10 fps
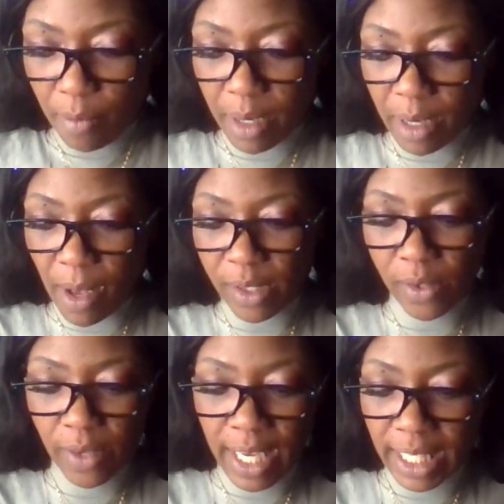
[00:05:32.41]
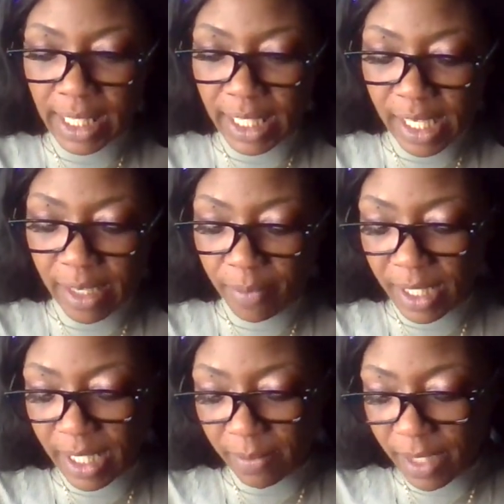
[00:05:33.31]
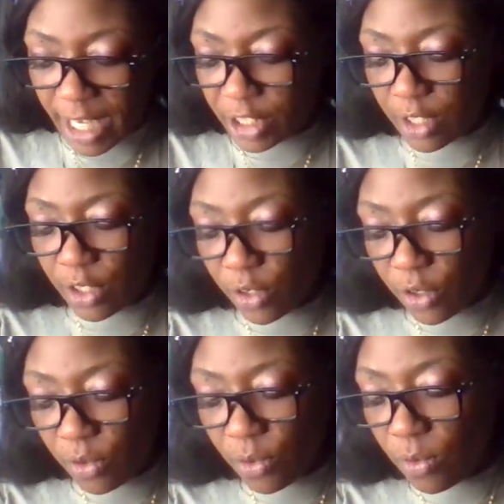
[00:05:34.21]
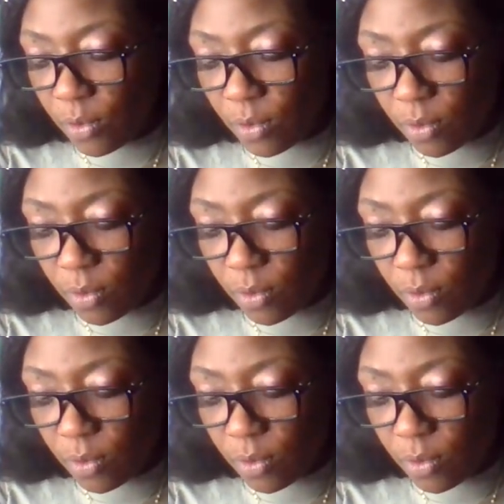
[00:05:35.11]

But I'm also getting this could be temptation to you.